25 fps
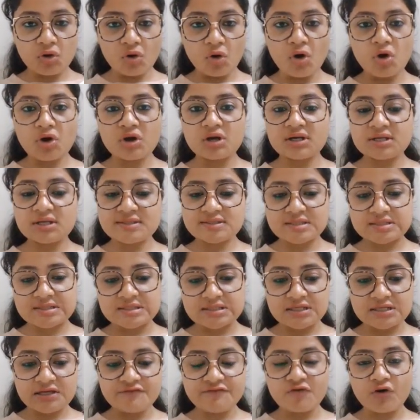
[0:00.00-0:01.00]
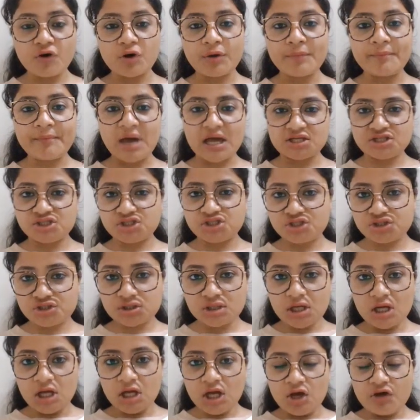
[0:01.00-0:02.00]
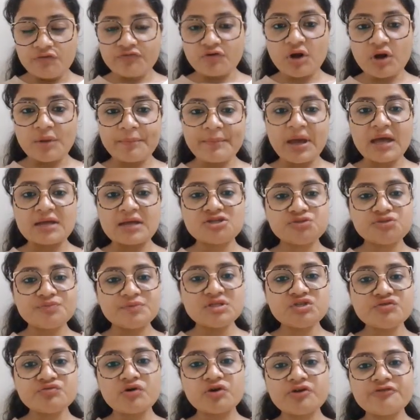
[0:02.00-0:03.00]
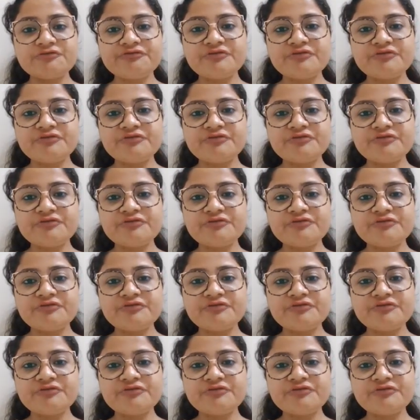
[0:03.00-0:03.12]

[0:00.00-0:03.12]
or necessary for a match. For a match means for a